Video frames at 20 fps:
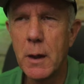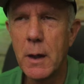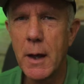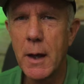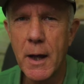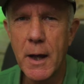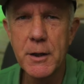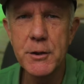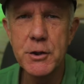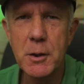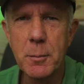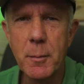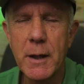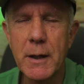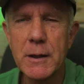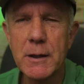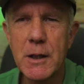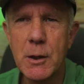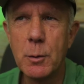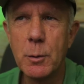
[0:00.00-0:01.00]
Enter your main
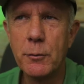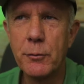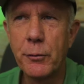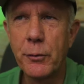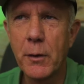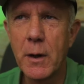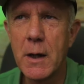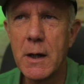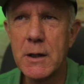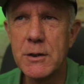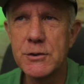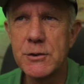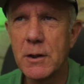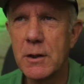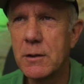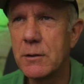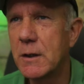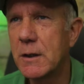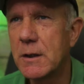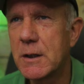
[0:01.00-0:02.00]
keyword phrase in
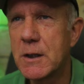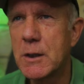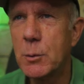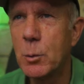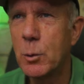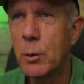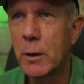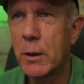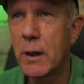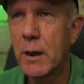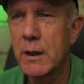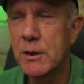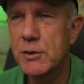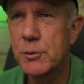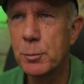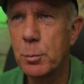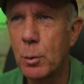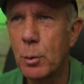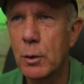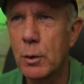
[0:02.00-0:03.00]
the Keyword
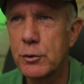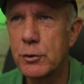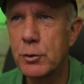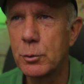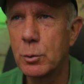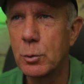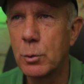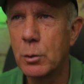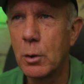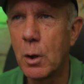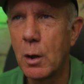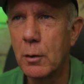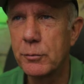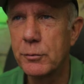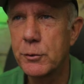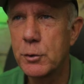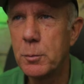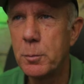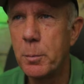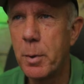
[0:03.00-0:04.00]
Explorer tool of
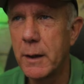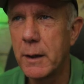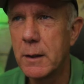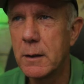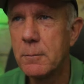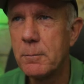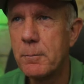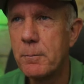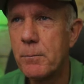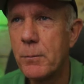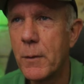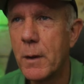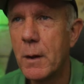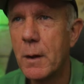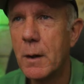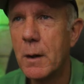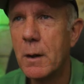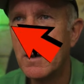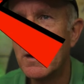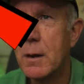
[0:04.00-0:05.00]
TubeBuddy
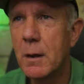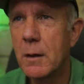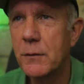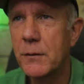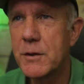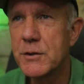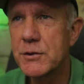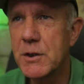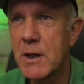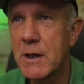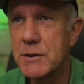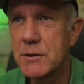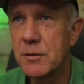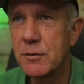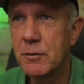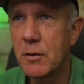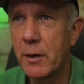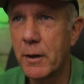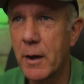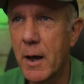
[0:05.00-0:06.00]
in this case, I've
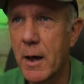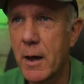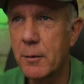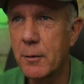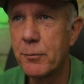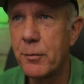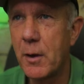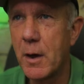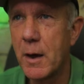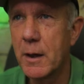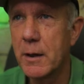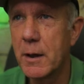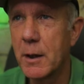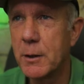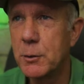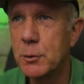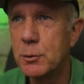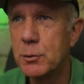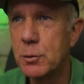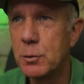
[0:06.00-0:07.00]
got how to find a
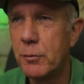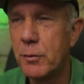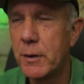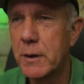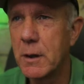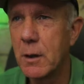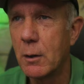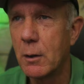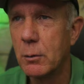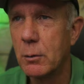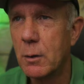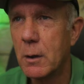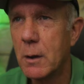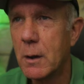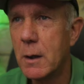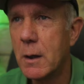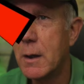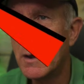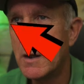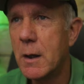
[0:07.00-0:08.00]
YouTube video.
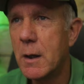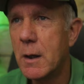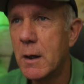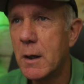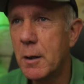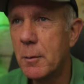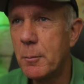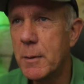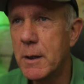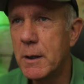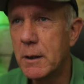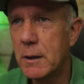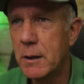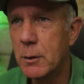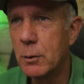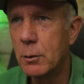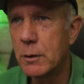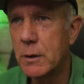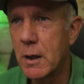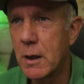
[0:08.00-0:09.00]
Immediately, you'll
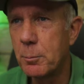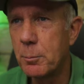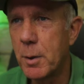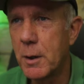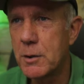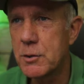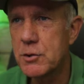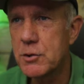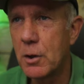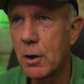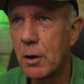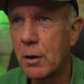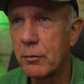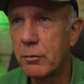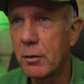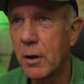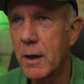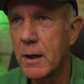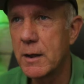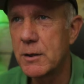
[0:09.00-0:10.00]
get a bunch of
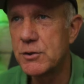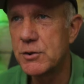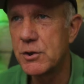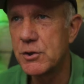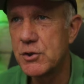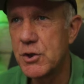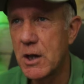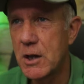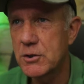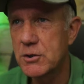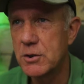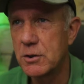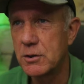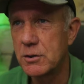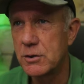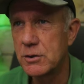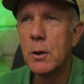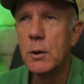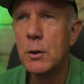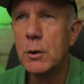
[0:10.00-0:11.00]
related
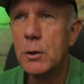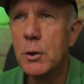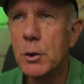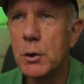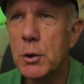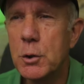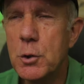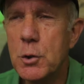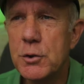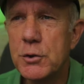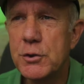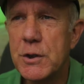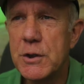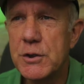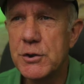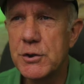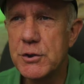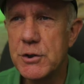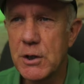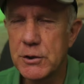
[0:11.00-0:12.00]
suggestions. You can use these
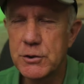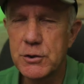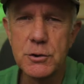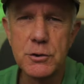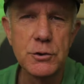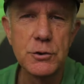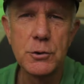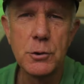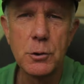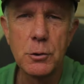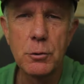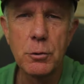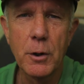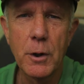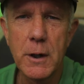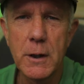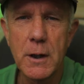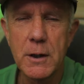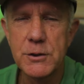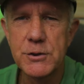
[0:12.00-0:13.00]
suggestions to create
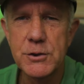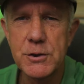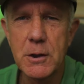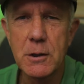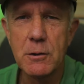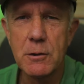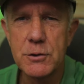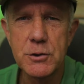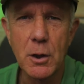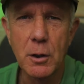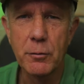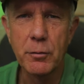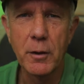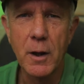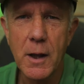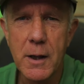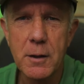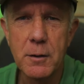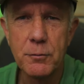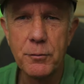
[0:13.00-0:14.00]
a series of
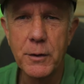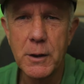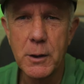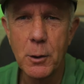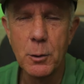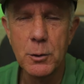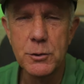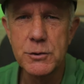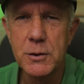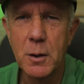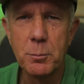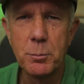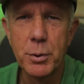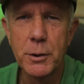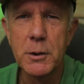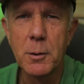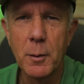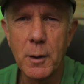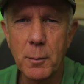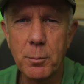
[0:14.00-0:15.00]
related videos and put them
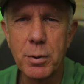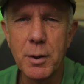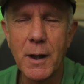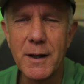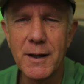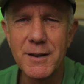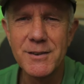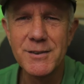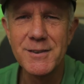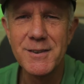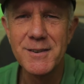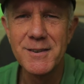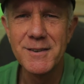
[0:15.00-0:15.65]
in a playlist.